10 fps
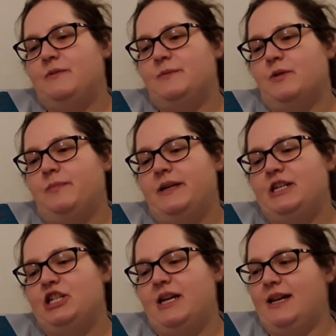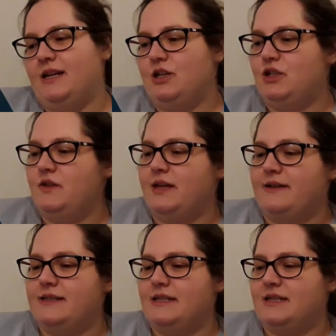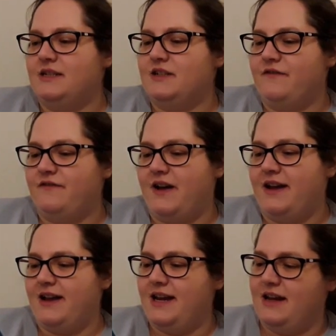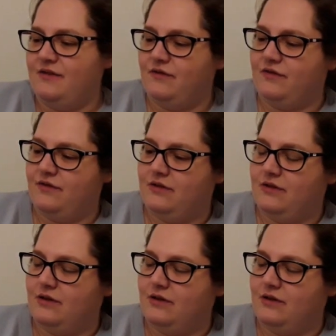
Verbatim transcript: It was published in 2005.